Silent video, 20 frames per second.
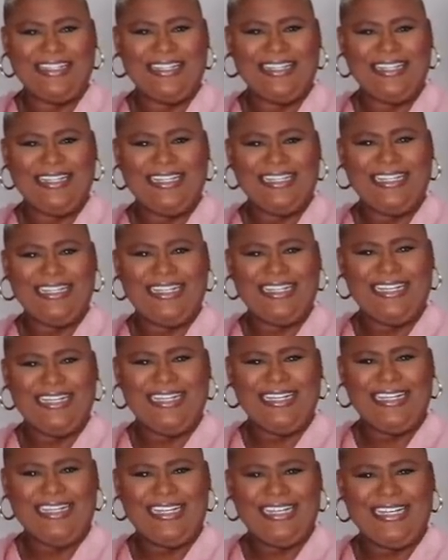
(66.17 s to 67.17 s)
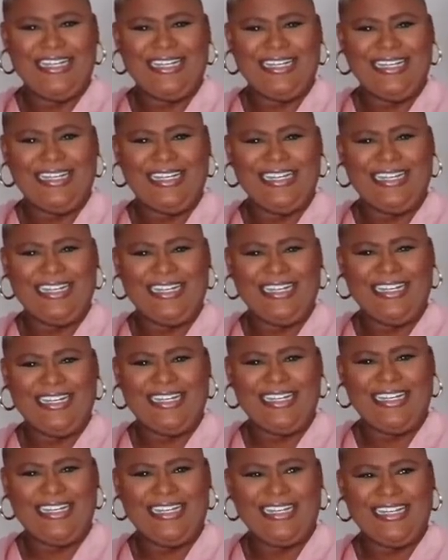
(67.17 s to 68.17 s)

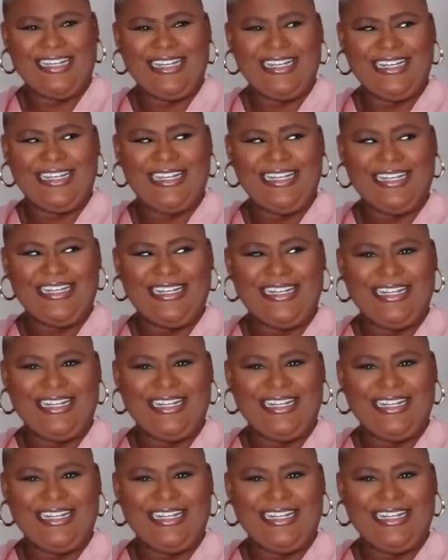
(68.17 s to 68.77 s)
Nobody speaks.